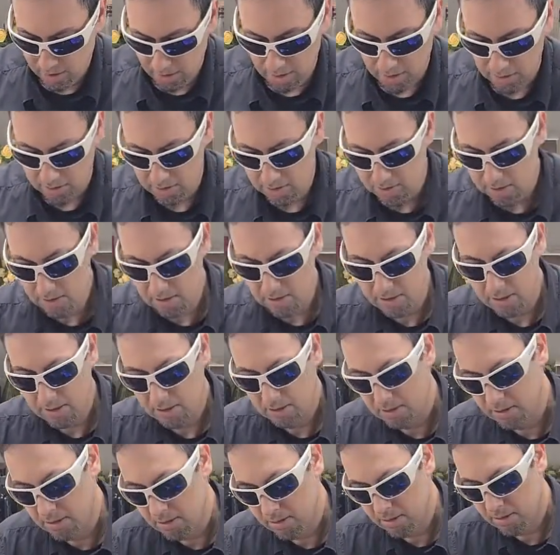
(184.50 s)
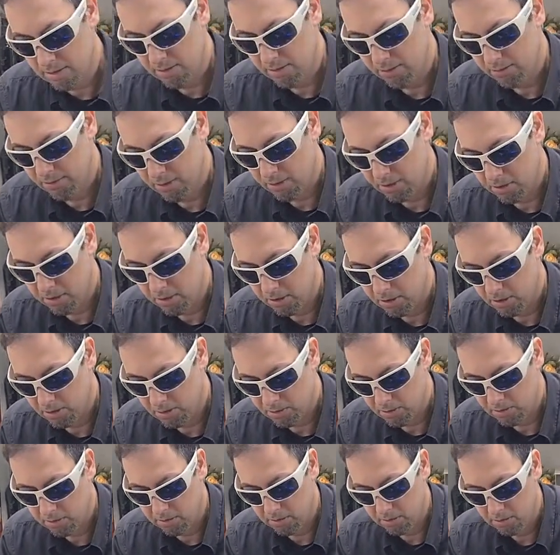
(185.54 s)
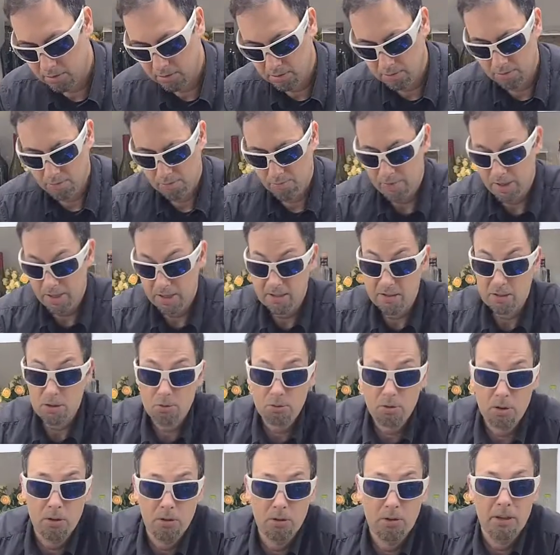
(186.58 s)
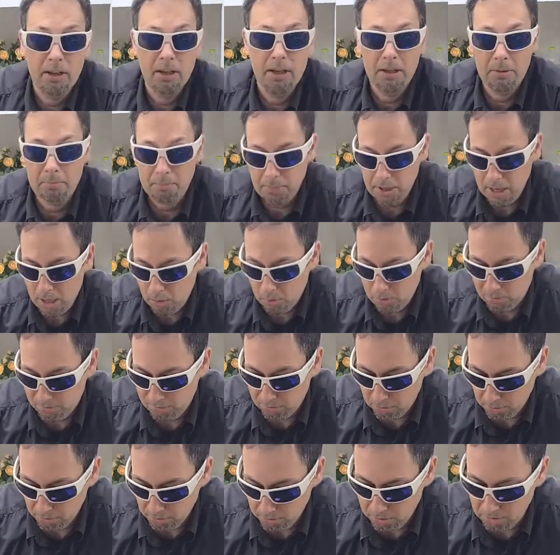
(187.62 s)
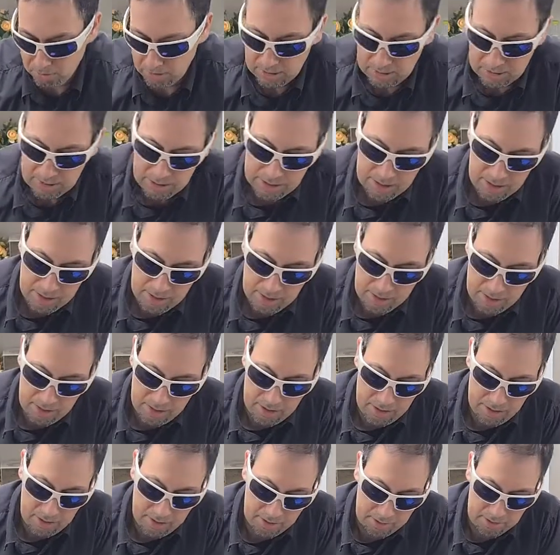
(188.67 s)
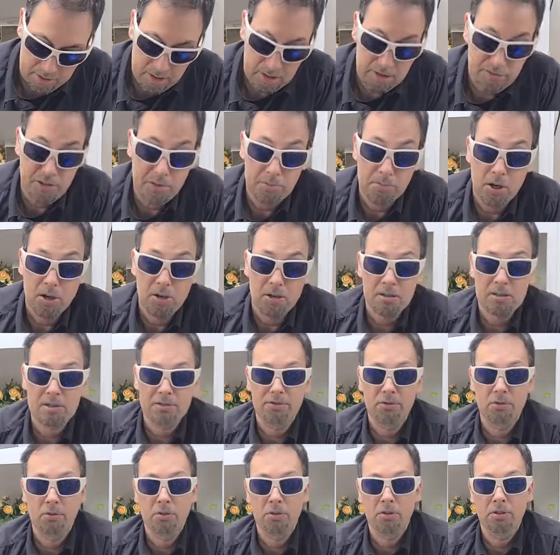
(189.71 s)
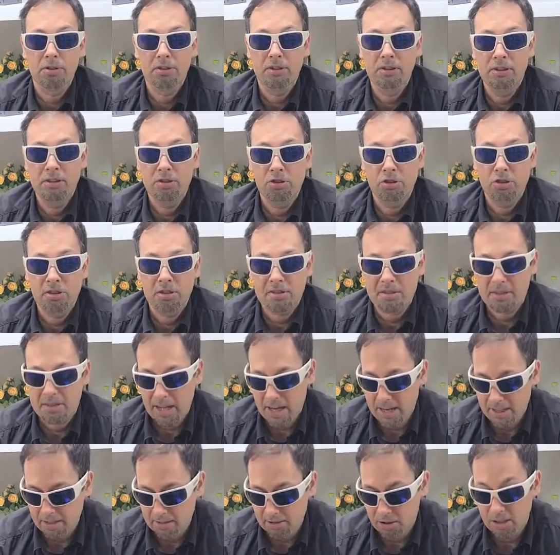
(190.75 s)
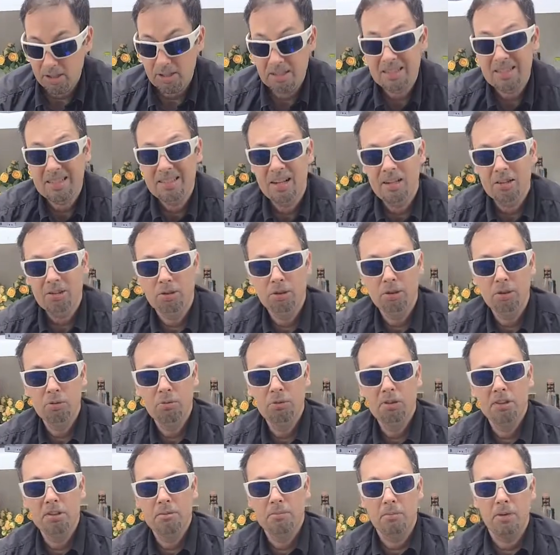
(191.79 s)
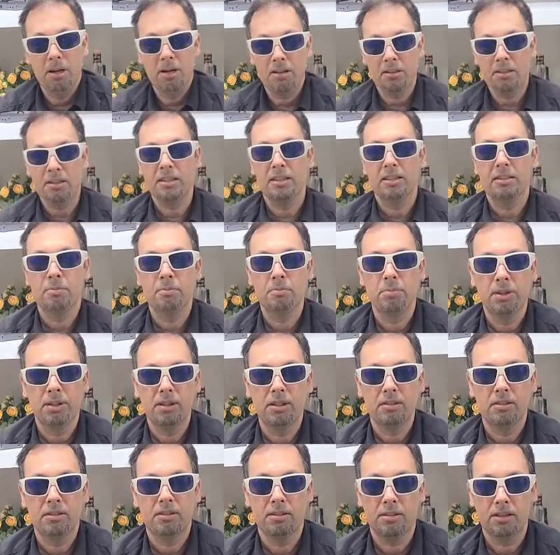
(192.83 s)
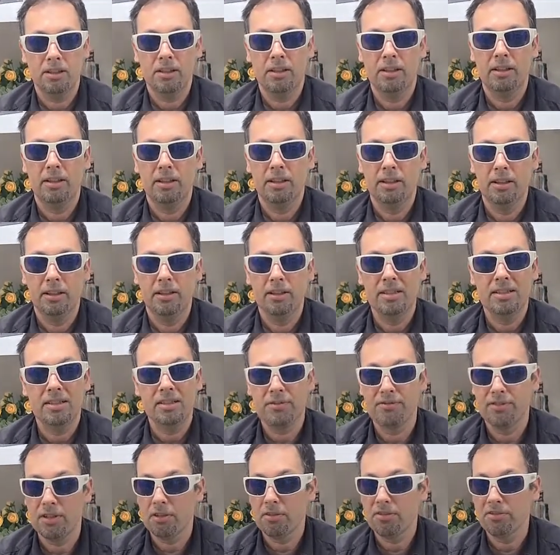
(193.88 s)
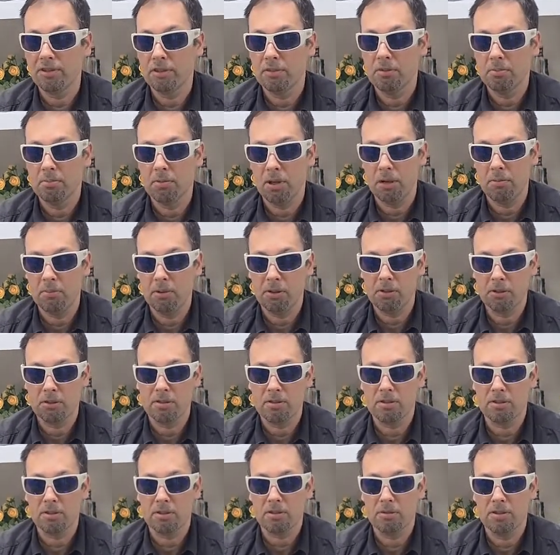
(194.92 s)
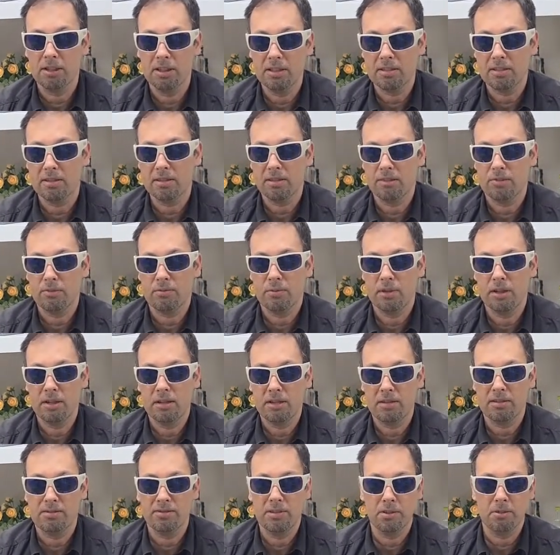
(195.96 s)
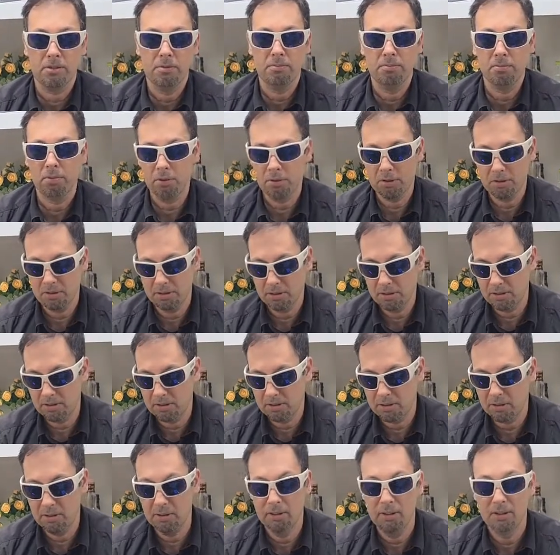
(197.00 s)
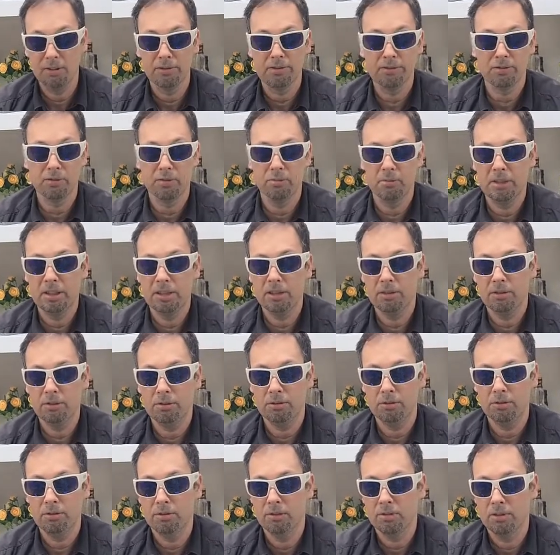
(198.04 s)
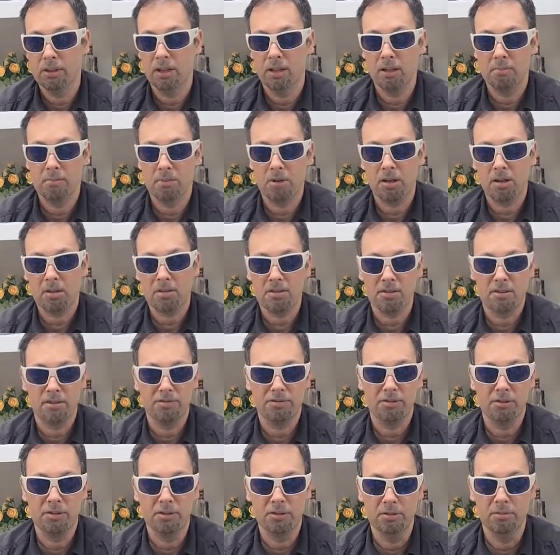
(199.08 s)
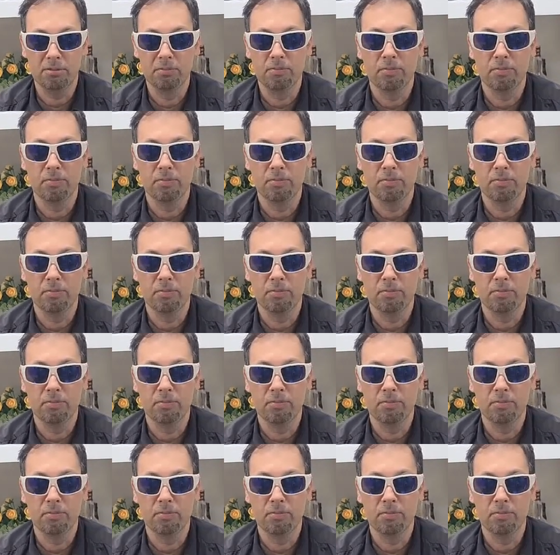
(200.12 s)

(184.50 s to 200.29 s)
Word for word: and this is it. This is a very good and strong and powerful uh, TV box for digital signage. It's not new in the market, but uh, it's very, very popular. So this is why it's very important for me to unbox it for you.